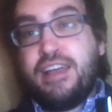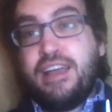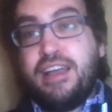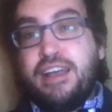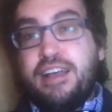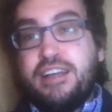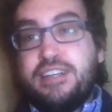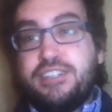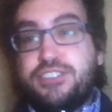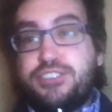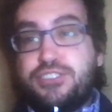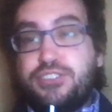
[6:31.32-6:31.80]

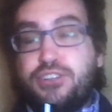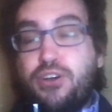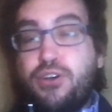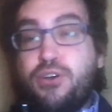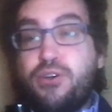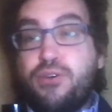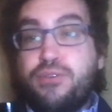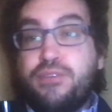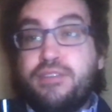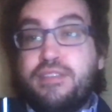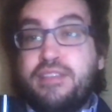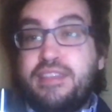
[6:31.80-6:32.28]

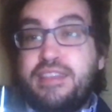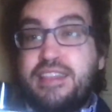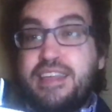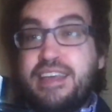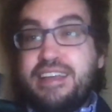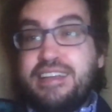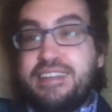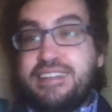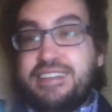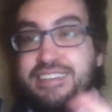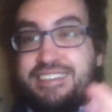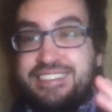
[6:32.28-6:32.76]
So
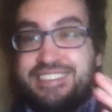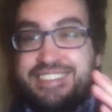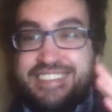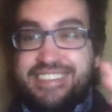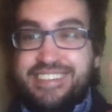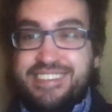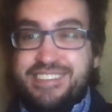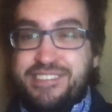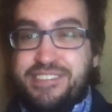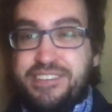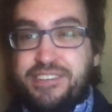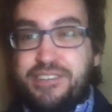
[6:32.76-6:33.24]
this,
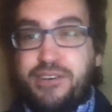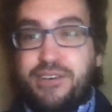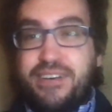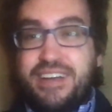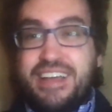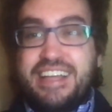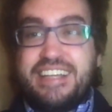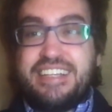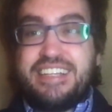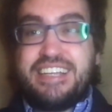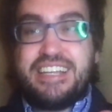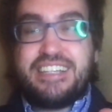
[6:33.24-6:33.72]
you know,
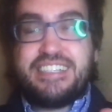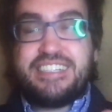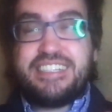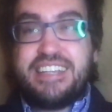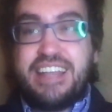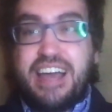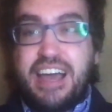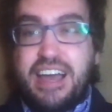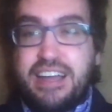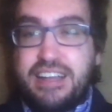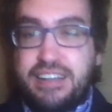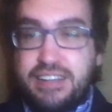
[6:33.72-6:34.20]
it's
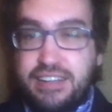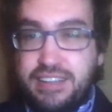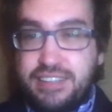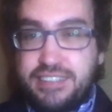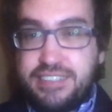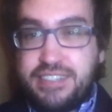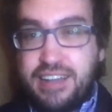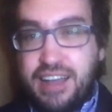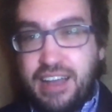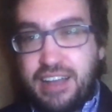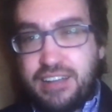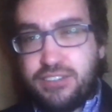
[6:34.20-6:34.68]

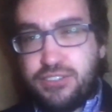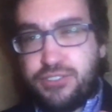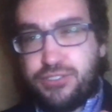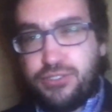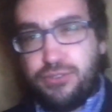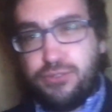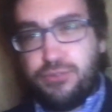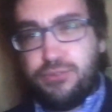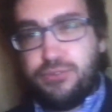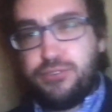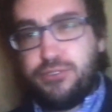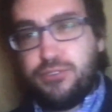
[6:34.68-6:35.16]
not
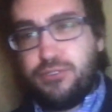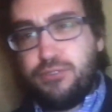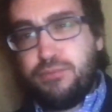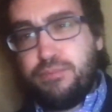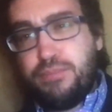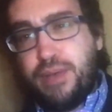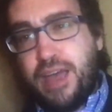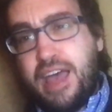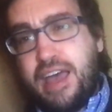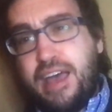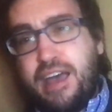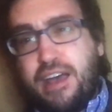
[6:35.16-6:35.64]
too
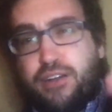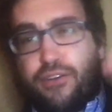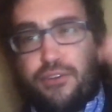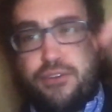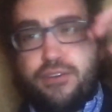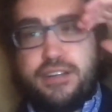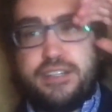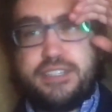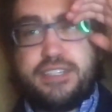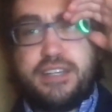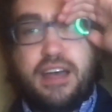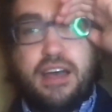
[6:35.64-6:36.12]
bad,
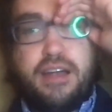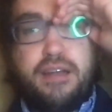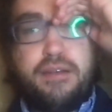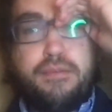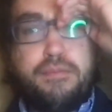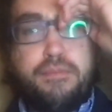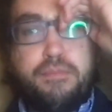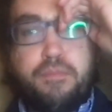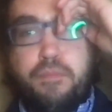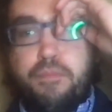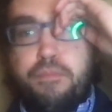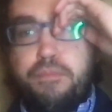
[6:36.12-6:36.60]
or it's
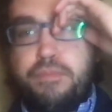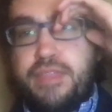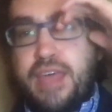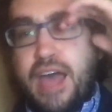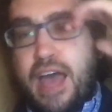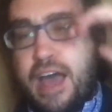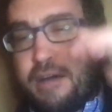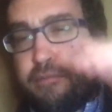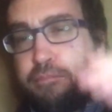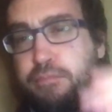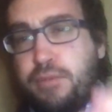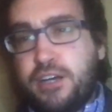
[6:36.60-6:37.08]
not
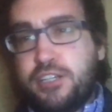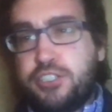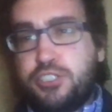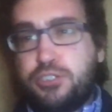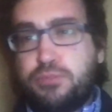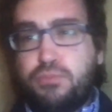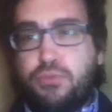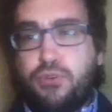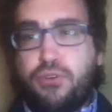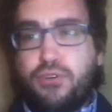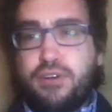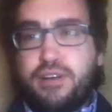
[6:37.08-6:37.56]
that
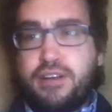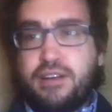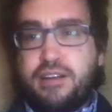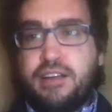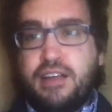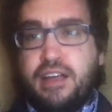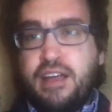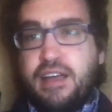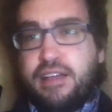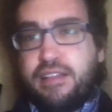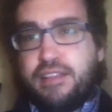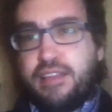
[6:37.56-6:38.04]
much more
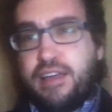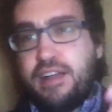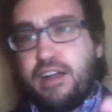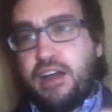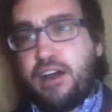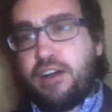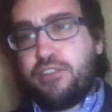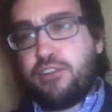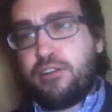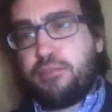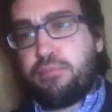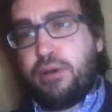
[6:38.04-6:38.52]
than
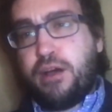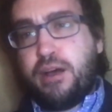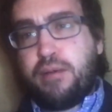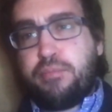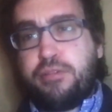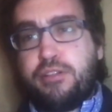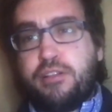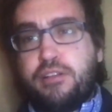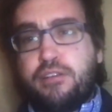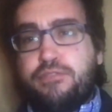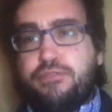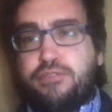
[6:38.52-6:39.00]
other
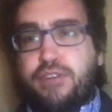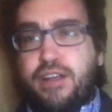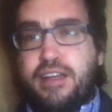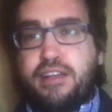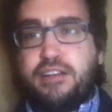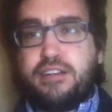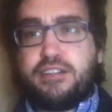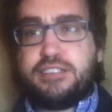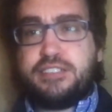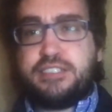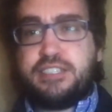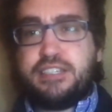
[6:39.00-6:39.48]
popular
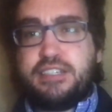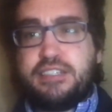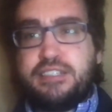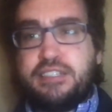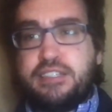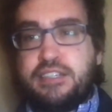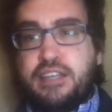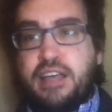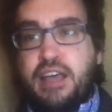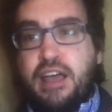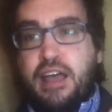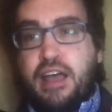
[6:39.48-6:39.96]

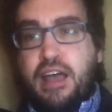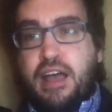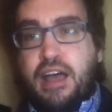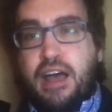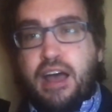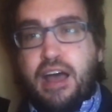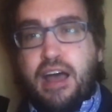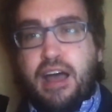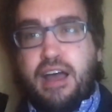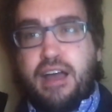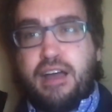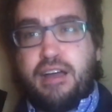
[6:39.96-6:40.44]
fragrances.
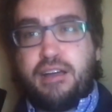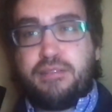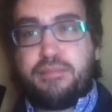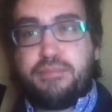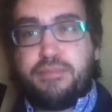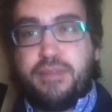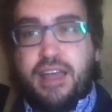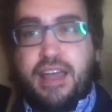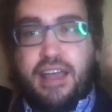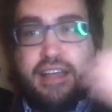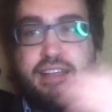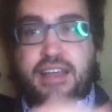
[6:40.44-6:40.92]

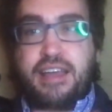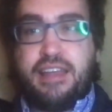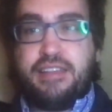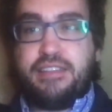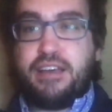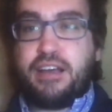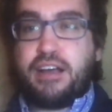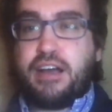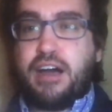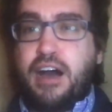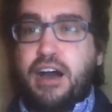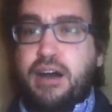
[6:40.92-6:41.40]
And
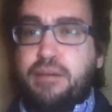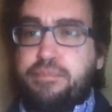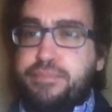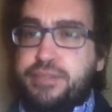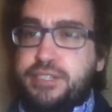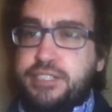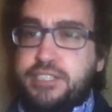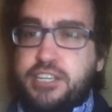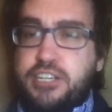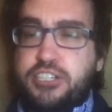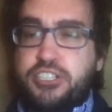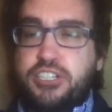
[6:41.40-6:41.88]
the
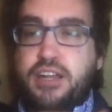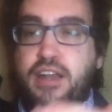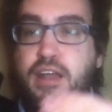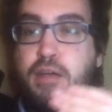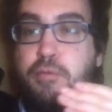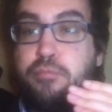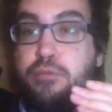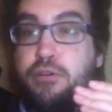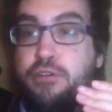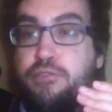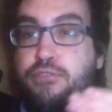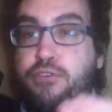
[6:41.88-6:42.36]
composition
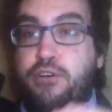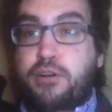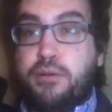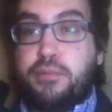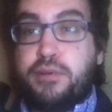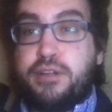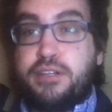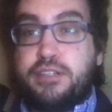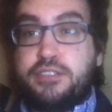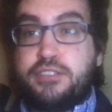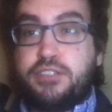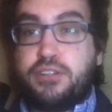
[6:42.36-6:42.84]
and
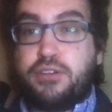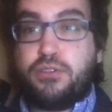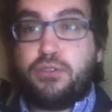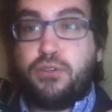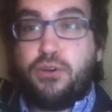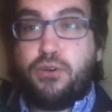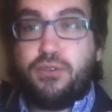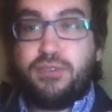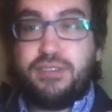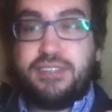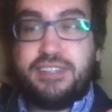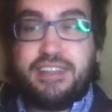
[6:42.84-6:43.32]
performance
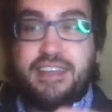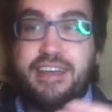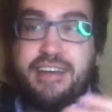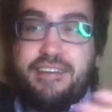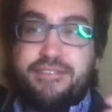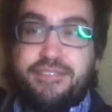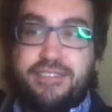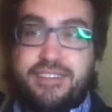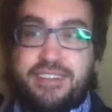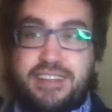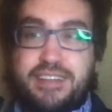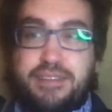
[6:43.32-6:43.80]
alone
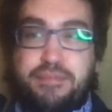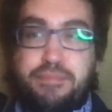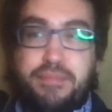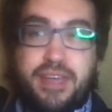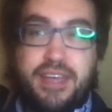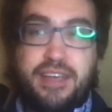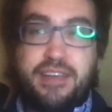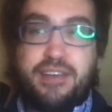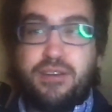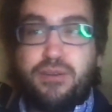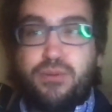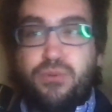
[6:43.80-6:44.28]
definitely
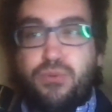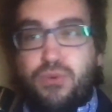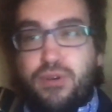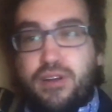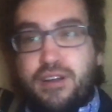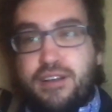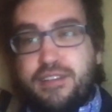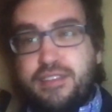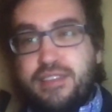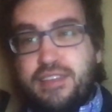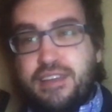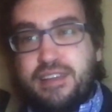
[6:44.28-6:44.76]
make it
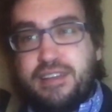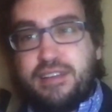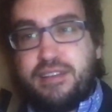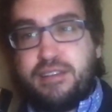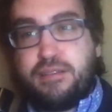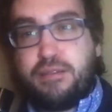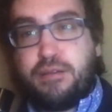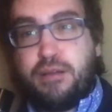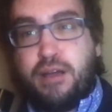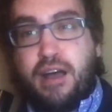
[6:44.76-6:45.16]
worth it.